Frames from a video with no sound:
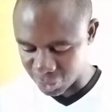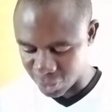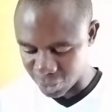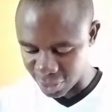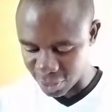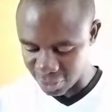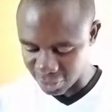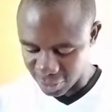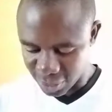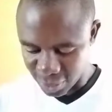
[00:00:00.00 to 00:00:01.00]
to King
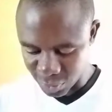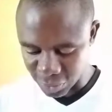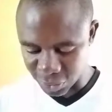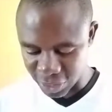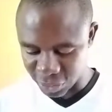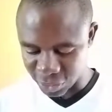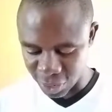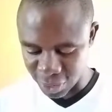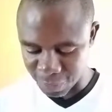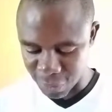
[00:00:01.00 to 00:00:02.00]
John
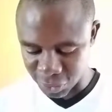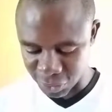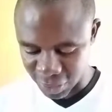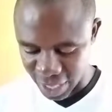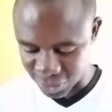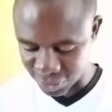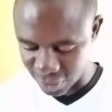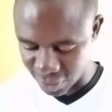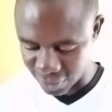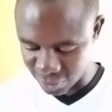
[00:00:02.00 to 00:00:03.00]
of Portugal I
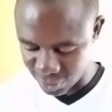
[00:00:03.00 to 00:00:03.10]
sung,